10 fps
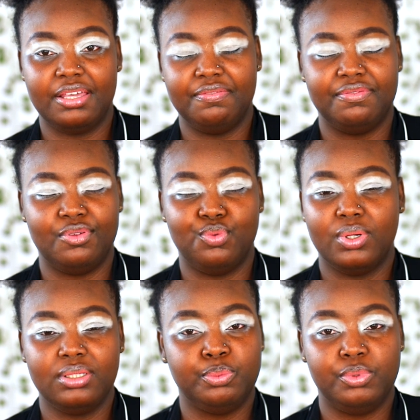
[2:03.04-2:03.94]
If you
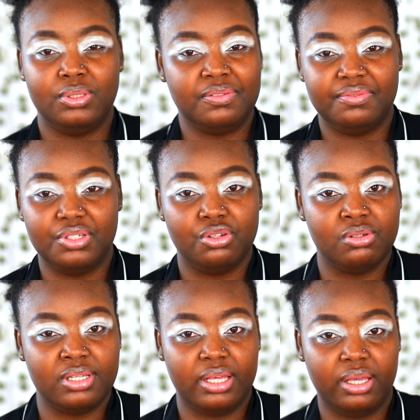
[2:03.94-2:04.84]
watch beauty
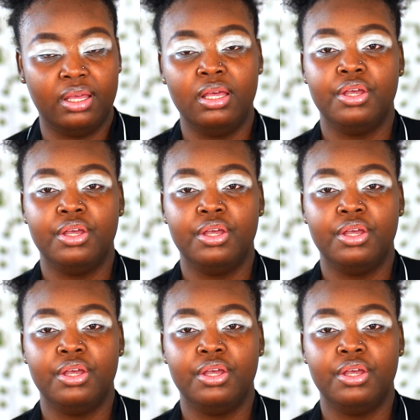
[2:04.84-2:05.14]
videos here,